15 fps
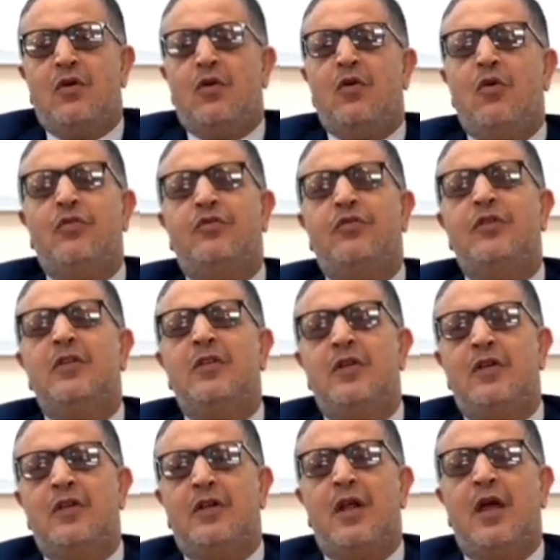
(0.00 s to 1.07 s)
onset,
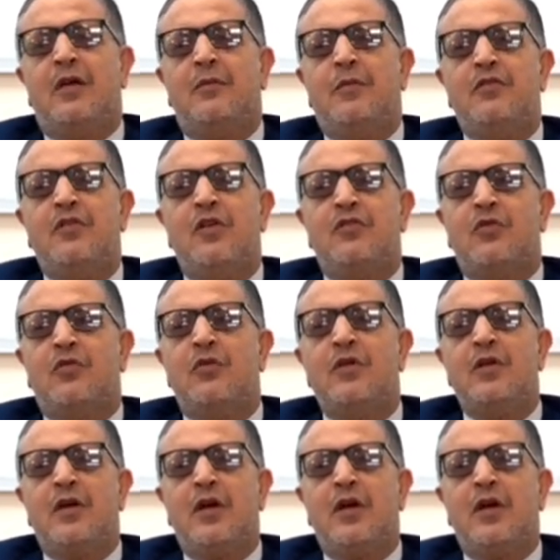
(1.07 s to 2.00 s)
like patient has a chronic